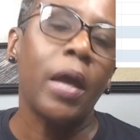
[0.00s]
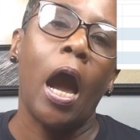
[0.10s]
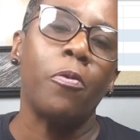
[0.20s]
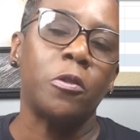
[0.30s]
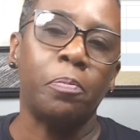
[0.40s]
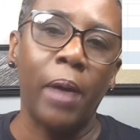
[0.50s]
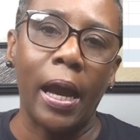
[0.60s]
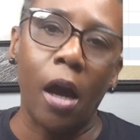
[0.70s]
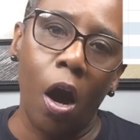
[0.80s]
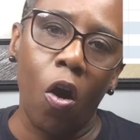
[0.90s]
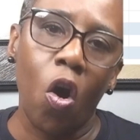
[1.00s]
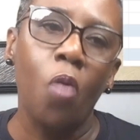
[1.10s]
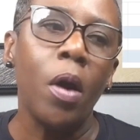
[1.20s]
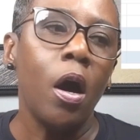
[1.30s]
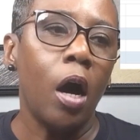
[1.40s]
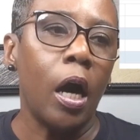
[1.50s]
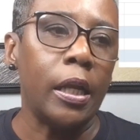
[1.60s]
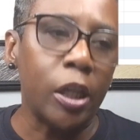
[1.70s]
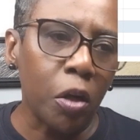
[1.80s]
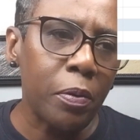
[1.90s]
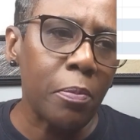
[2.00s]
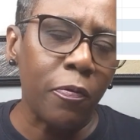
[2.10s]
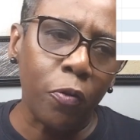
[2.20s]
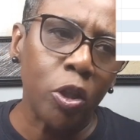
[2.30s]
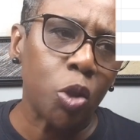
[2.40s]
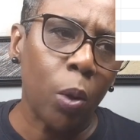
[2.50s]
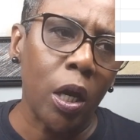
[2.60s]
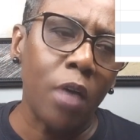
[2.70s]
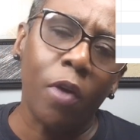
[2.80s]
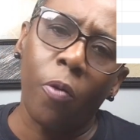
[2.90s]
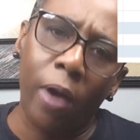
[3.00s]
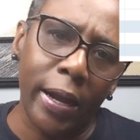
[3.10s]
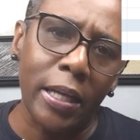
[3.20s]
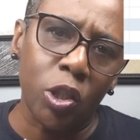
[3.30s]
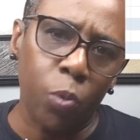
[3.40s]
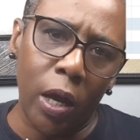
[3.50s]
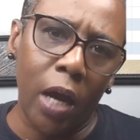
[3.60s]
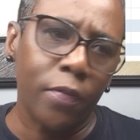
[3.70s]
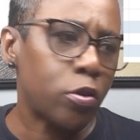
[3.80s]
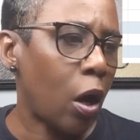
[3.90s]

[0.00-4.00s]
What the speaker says: I was back home a little bit before 12 or right at 12,